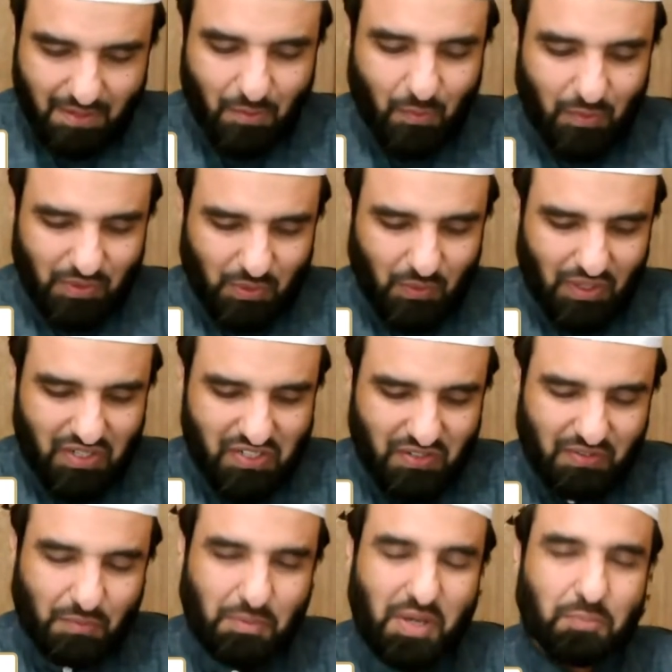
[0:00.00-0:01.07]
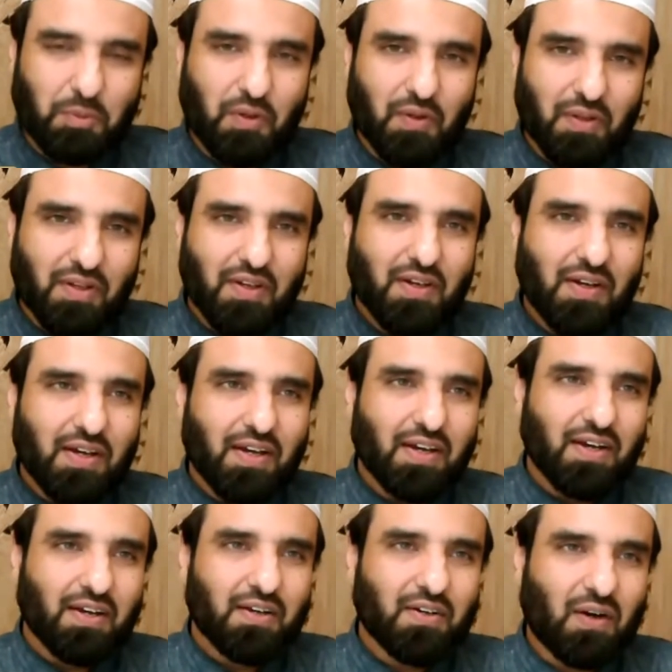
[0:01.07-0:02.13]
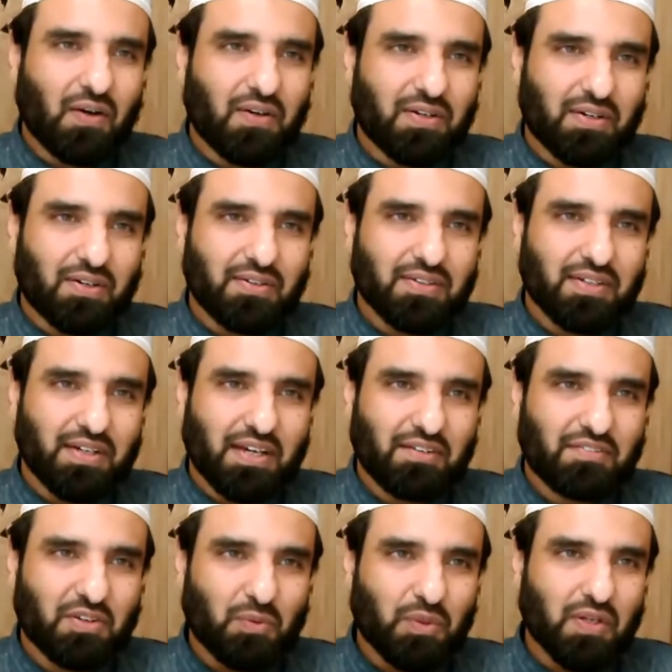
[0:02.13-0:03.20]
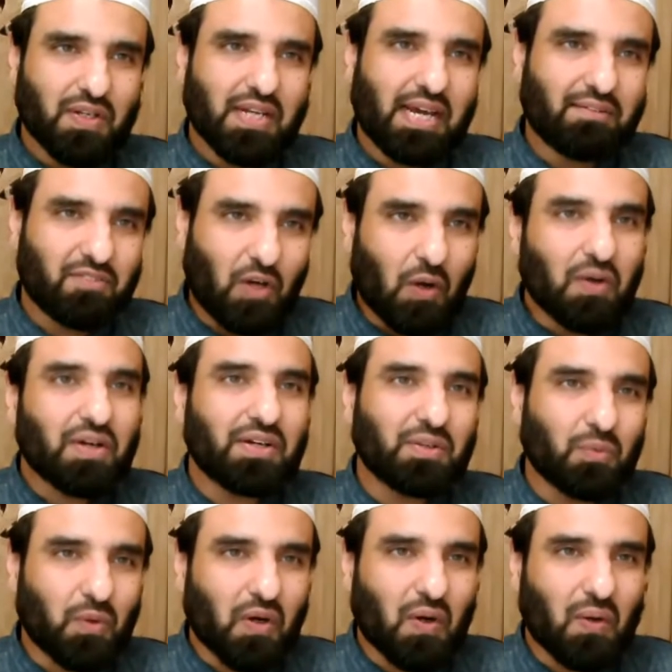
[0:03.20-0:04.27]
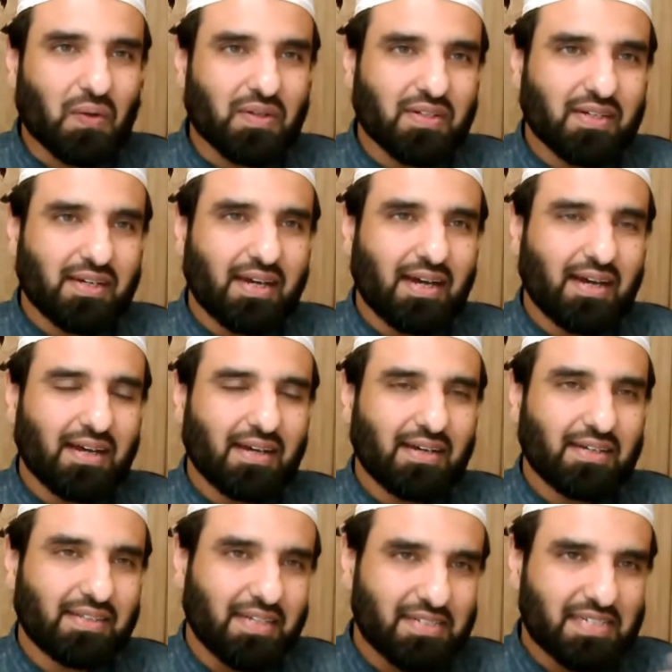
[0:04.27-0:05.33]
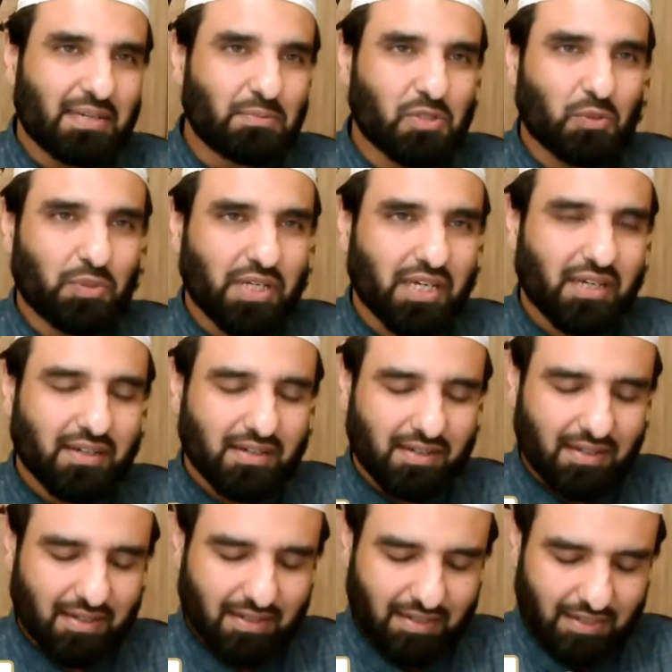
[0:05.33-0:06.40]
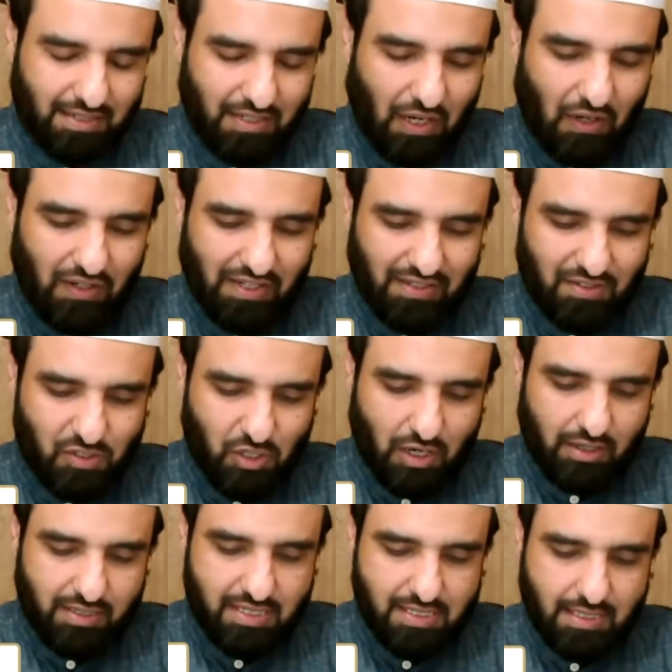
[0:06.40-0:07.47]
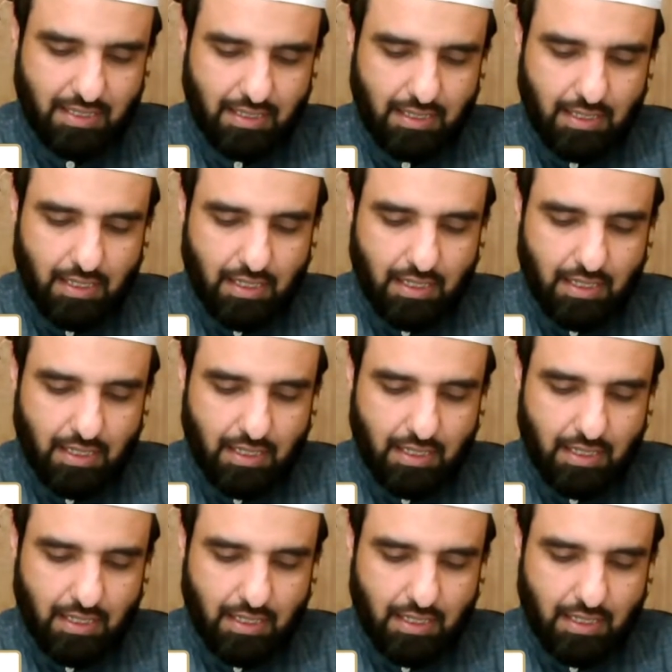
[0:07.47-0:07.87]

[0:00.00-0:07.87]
worst of the people conquered, if you will, have conquered the world. They seem to be calling shots.